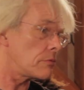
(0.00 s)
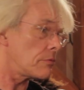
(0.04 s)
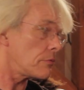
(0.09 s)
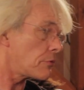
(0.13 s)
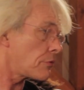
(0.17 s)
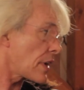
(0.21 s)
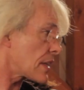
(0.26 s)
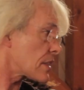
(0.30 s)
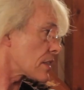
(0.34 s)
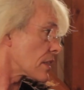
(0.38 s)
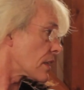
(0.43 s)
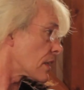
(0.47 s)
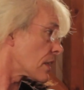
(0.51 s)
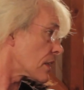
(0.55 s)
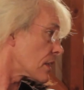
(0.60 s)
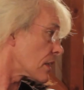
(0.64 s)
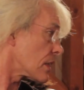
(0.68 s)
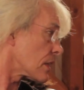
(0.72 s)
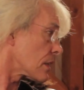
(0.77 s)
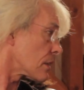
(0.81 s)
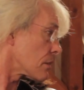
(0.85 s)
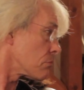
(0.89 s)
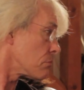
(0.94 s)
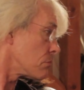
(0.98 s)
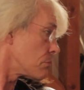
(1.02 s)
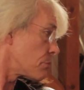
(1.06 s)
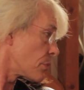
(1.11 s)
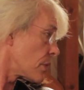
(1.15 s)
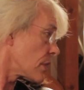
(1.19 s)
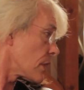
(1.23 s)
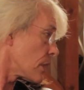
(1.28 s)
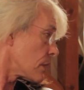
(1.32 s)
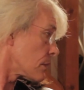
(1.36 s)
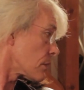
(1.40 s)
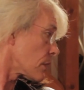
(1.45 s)
Fascinating,
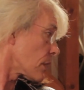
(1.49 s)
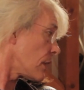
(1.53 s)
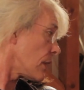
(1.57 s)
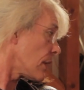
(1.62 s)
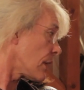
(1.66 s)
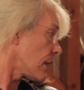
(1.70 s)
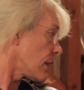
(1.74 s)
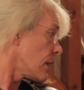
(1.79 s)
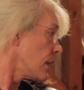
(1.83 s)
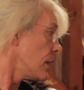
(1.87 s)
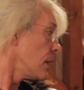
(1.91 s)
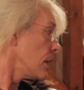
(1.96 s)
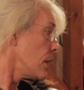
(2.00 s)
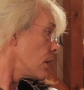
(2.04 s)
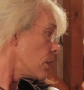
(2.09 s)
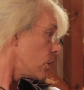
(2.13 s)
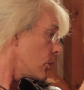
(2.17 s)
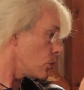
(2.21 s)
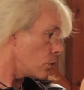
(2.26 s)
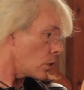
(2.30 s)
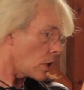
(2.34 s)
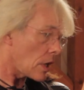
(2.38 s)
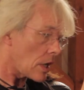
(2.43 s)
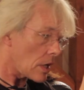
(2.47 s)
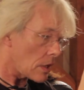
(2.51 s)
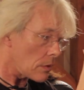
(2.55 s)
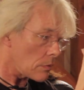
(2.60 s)
brilliant guy who